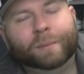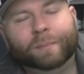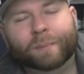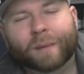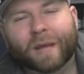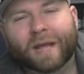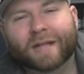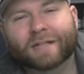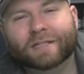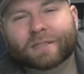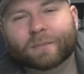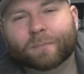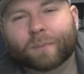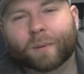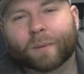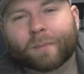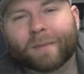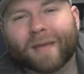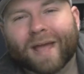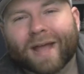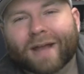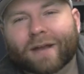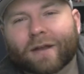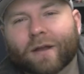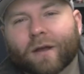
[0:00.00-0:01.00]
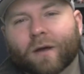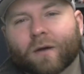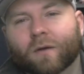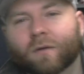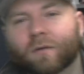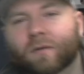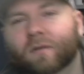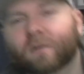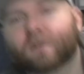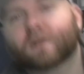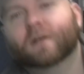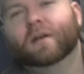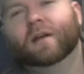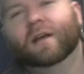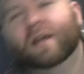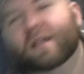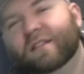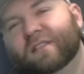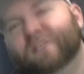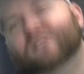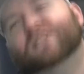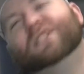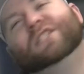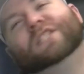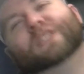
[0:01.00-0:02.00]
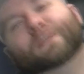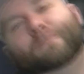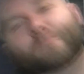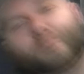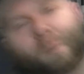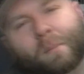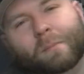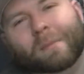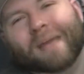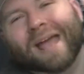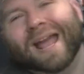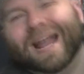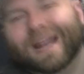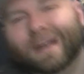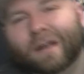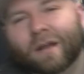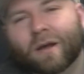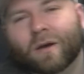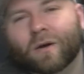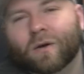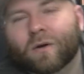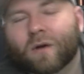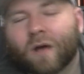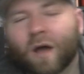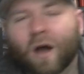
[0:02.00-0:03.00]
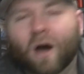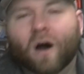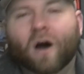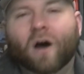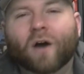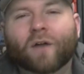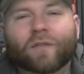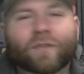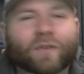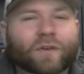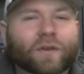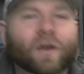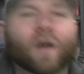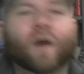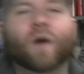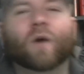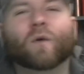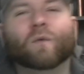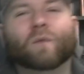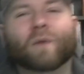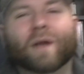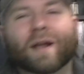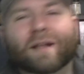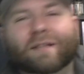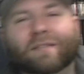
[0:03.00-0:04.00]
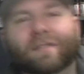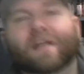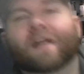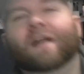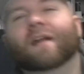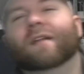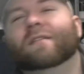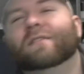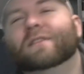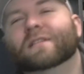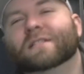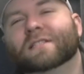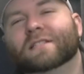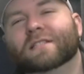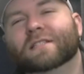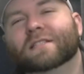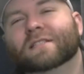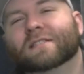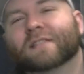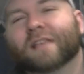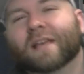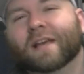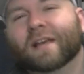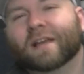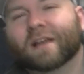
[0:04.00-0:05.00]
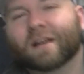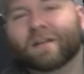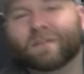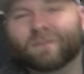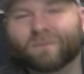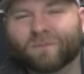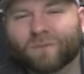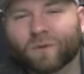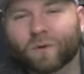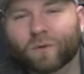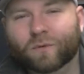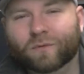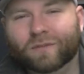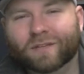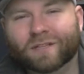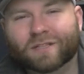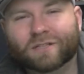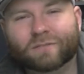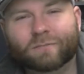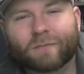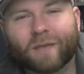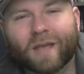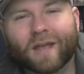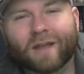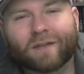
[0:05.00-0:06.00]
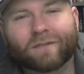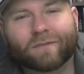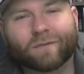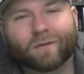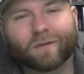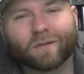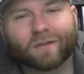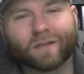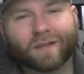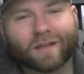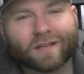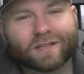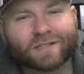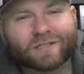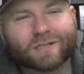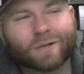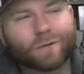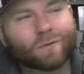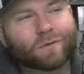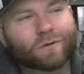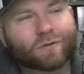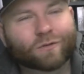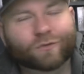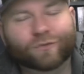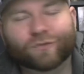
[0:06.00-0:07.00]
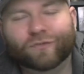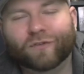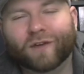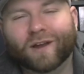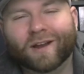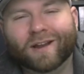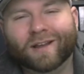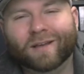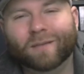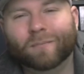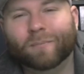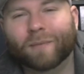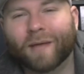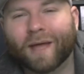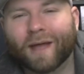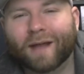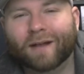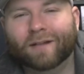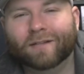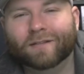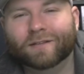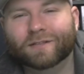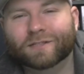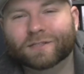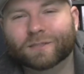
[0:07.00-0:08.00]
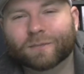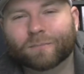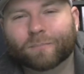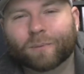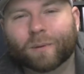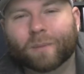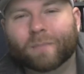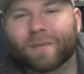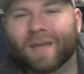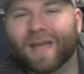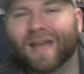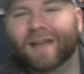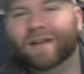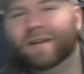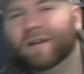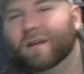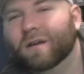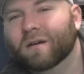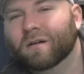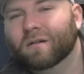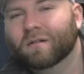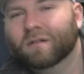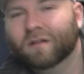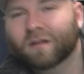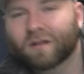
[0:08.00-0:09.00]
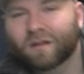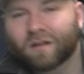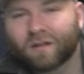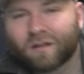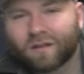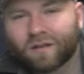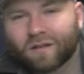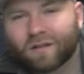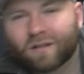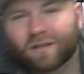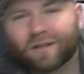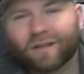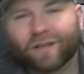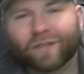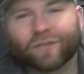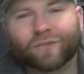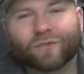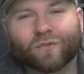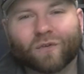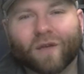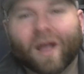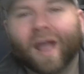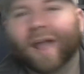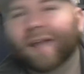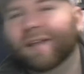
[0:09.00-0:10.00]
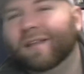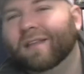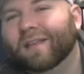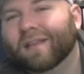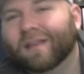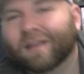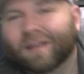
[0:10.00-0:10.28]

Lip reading: It's a pomando. This is a pomando on the go right there. This is like a fruit that's made for like someone who's fighting a battle. He's a pomando. That's right.